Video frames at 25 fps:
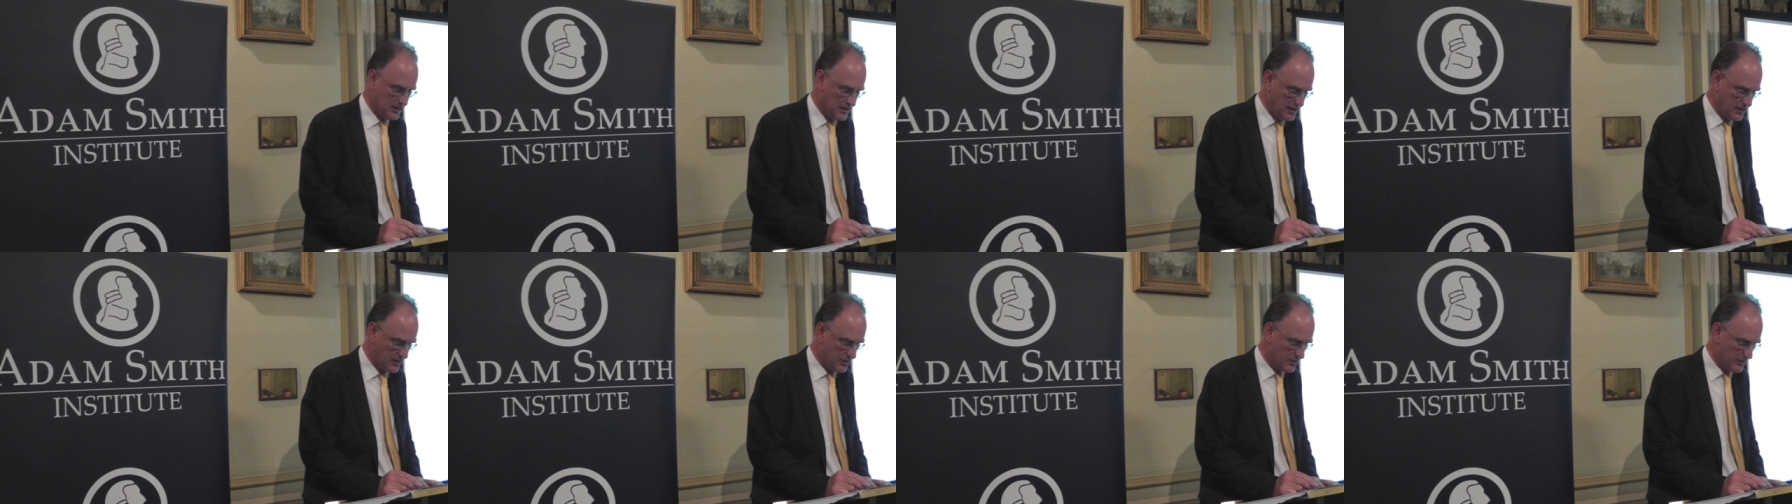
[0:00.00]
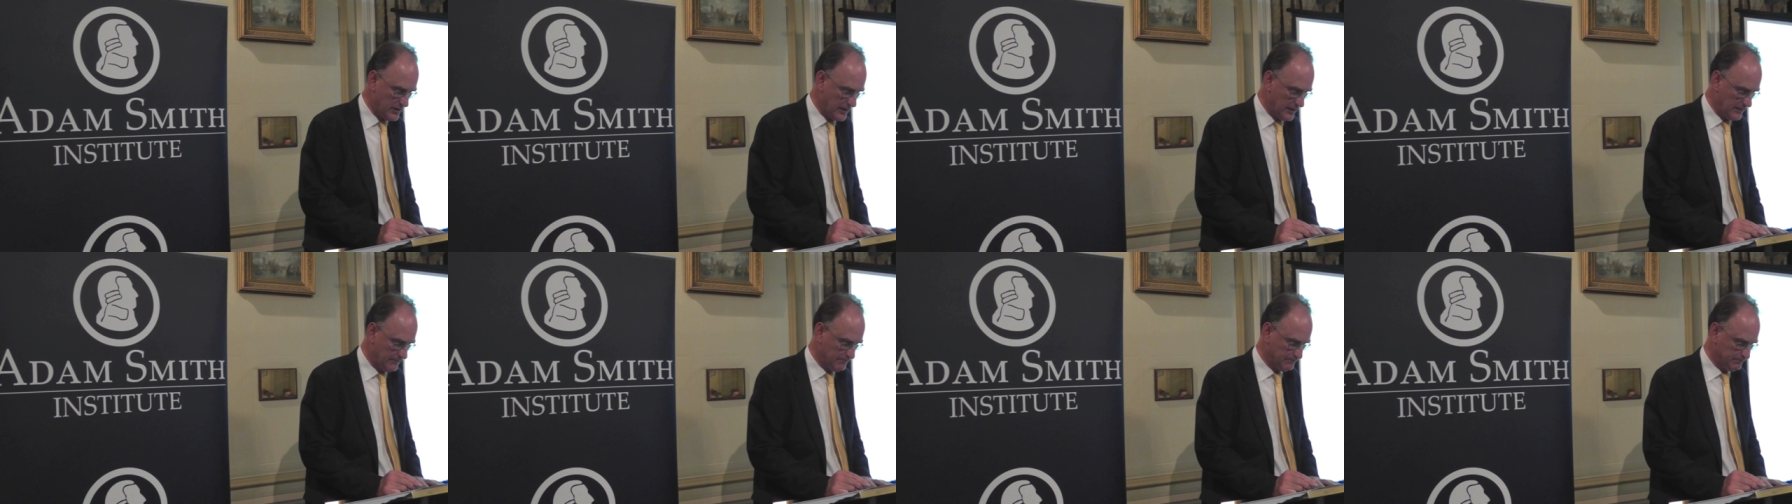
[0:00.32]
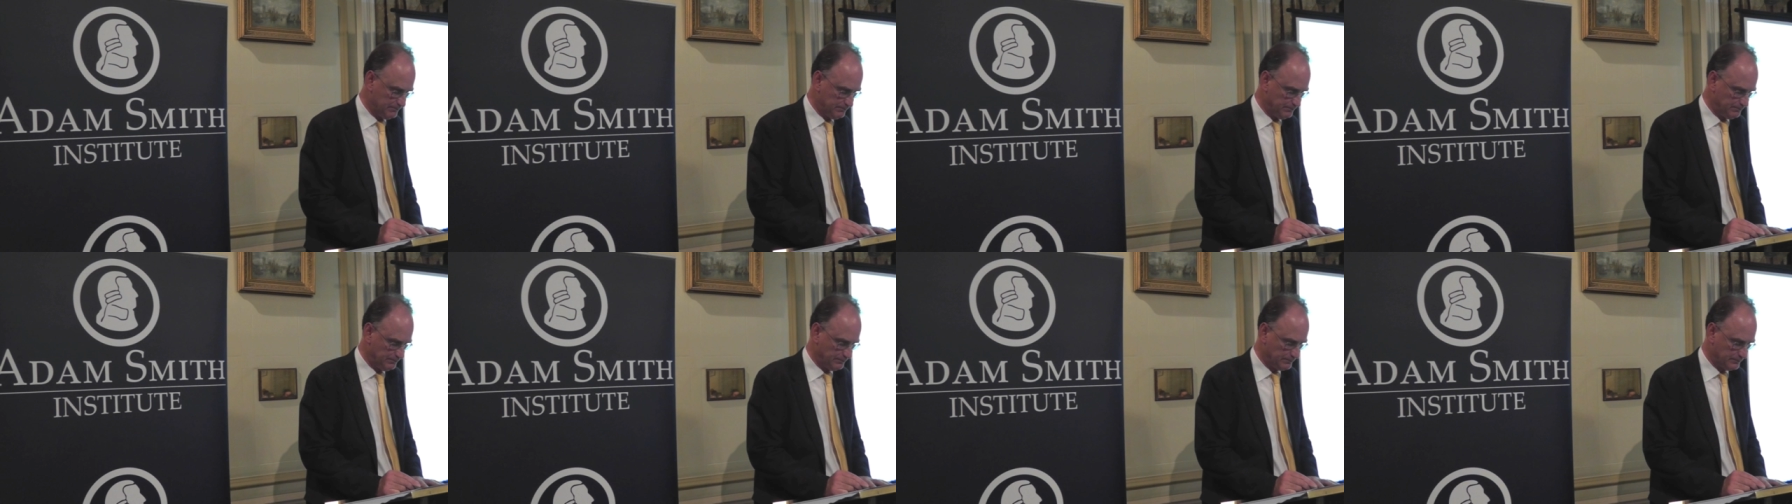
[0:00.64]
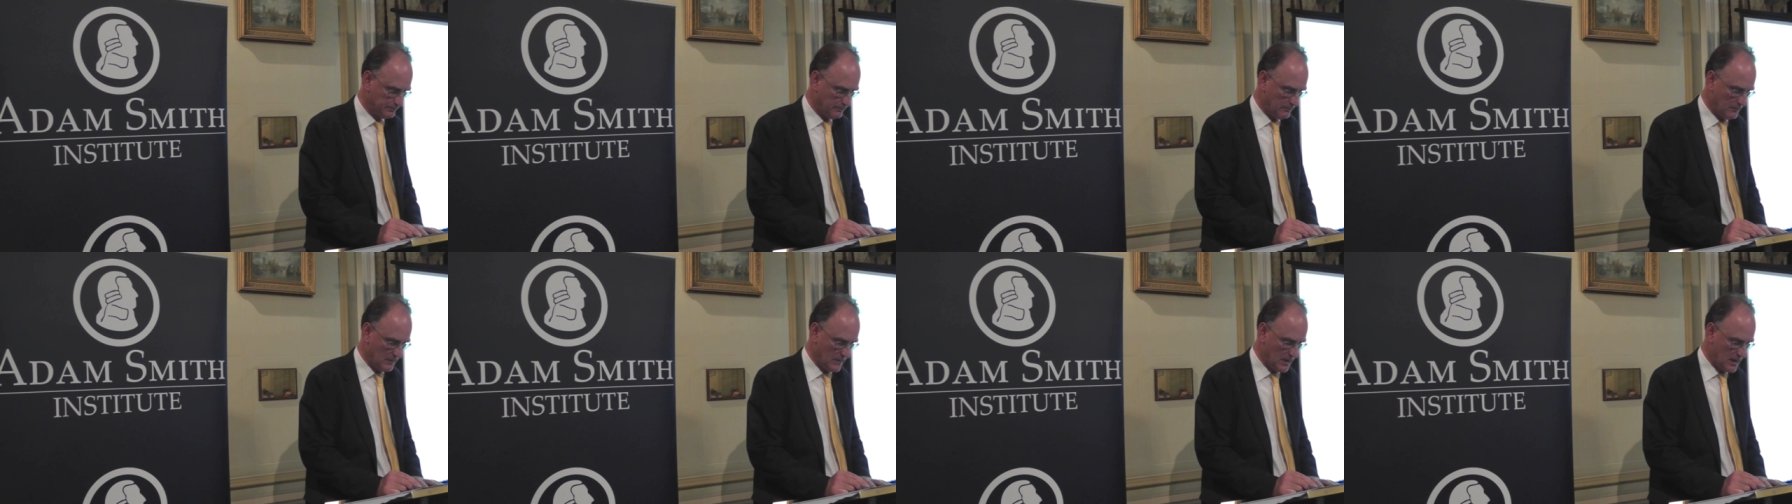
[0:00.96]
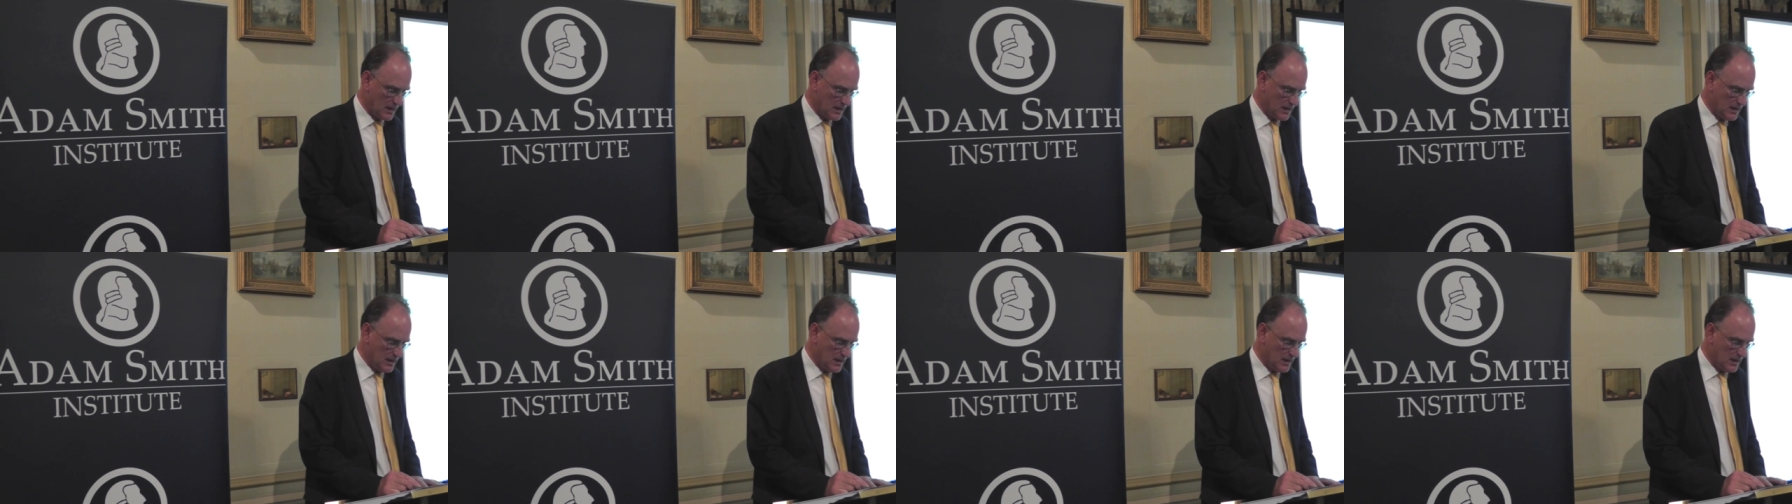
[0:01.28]
tinkering.
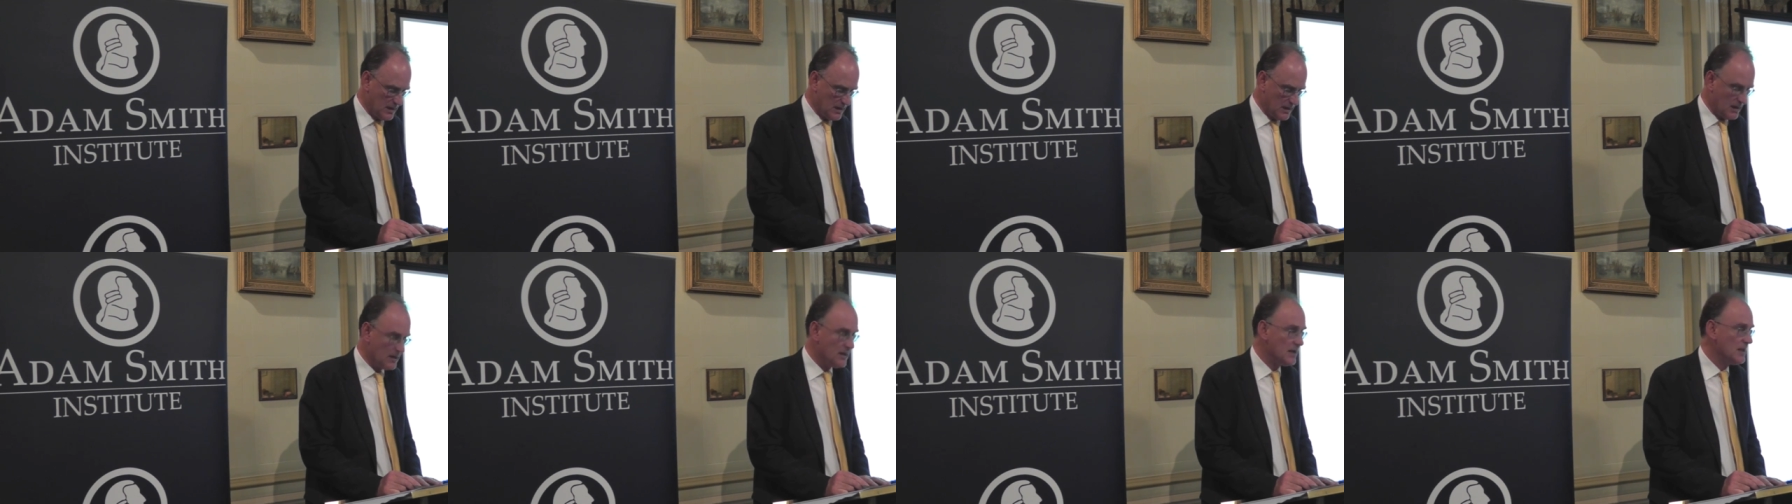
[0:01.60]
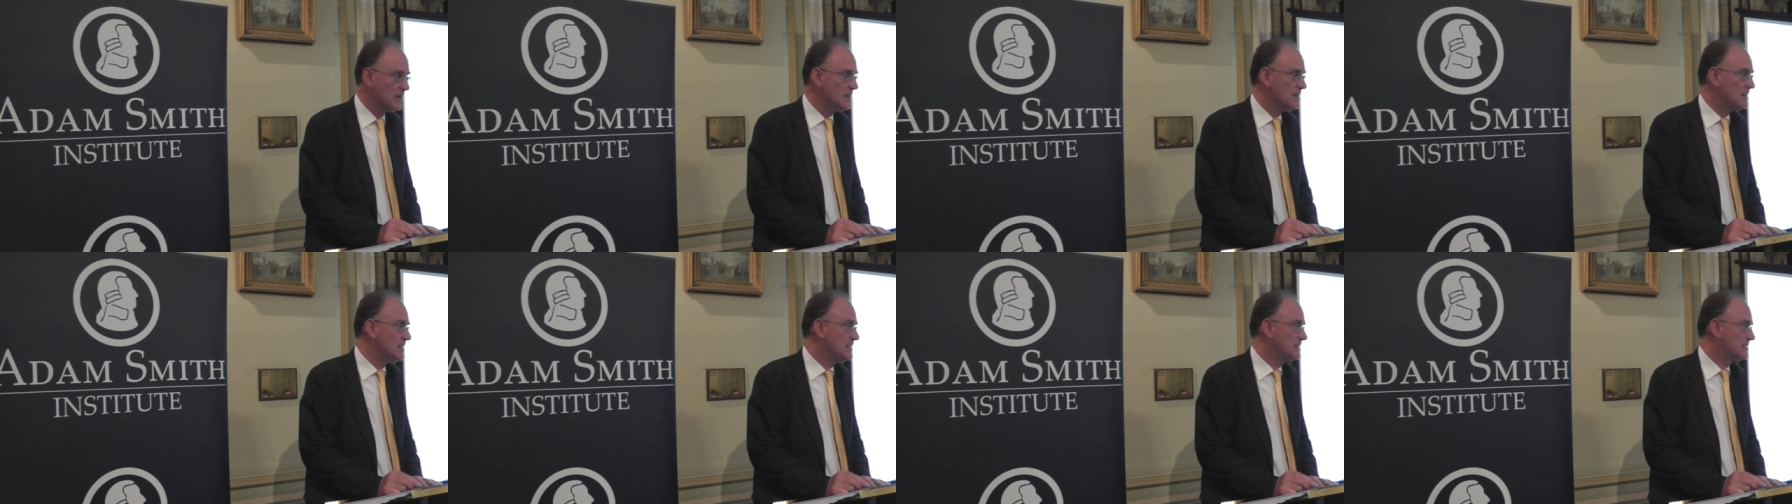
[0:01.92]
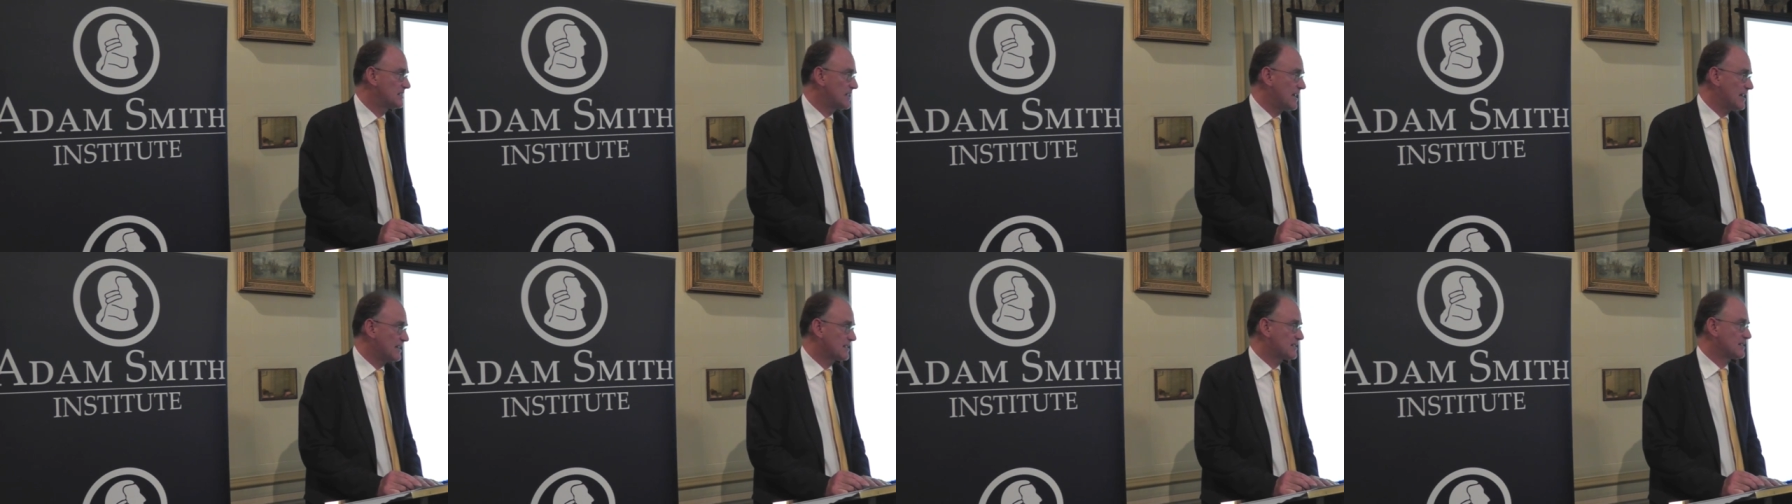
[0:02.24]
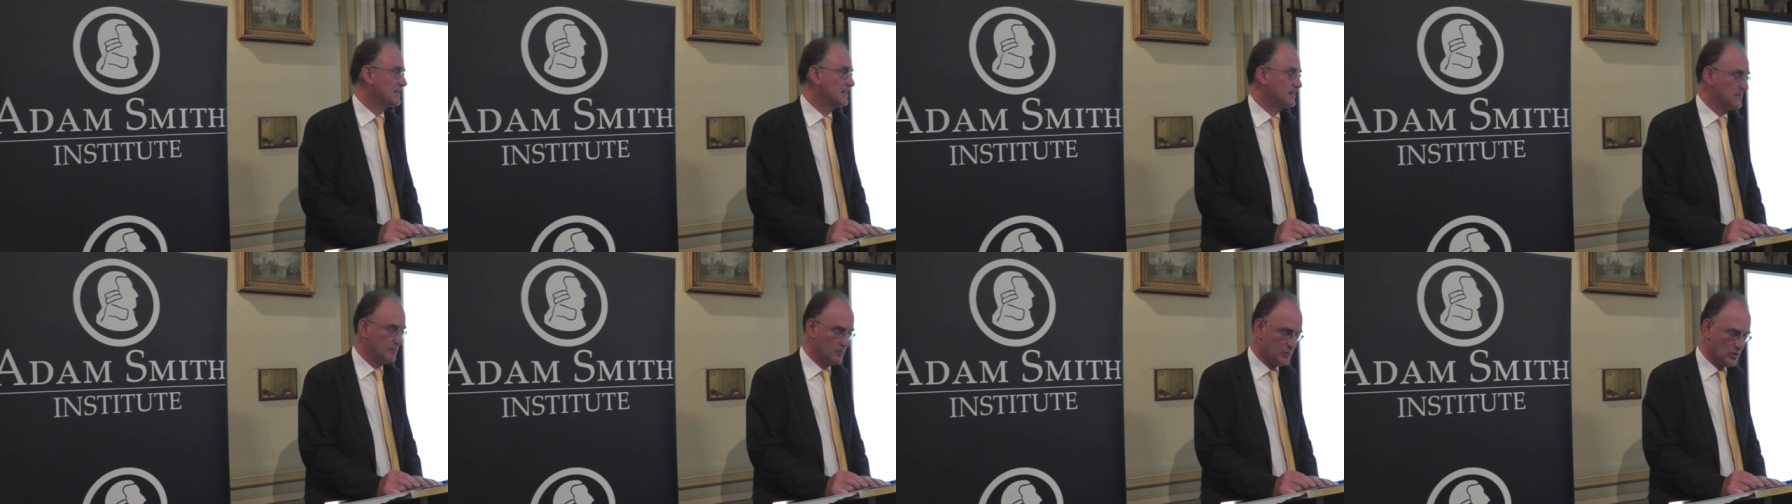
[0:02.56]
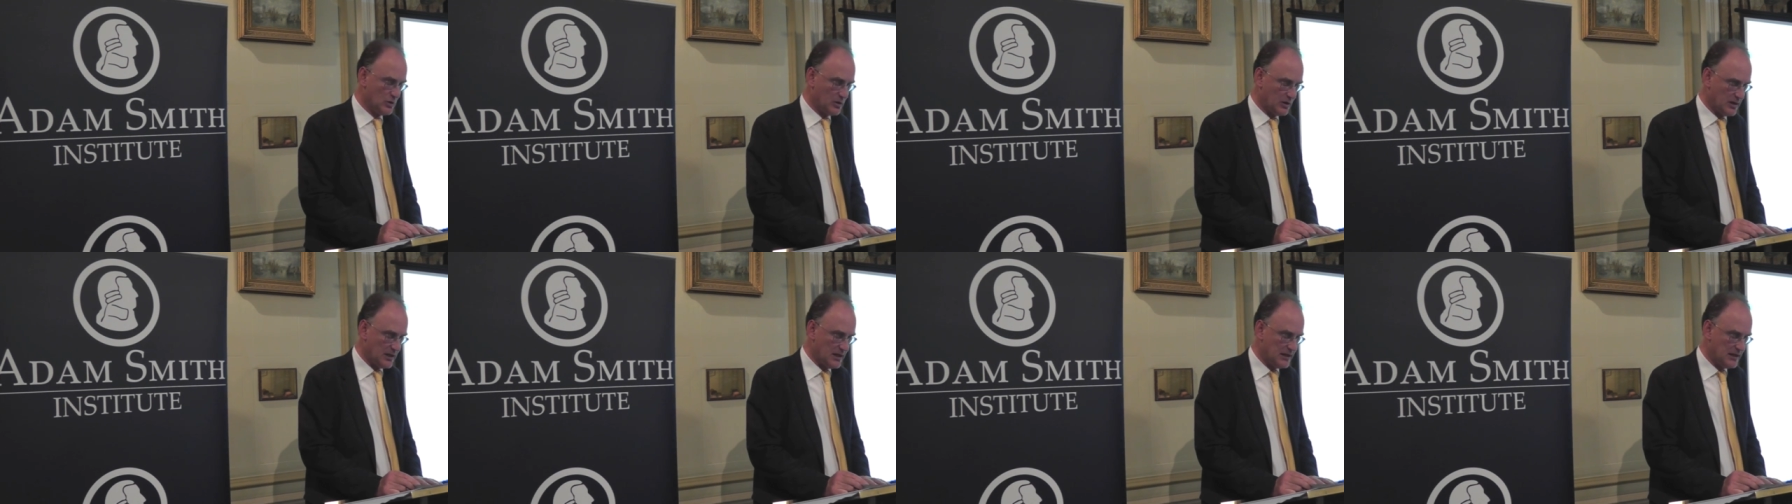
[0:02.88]
In his excellent book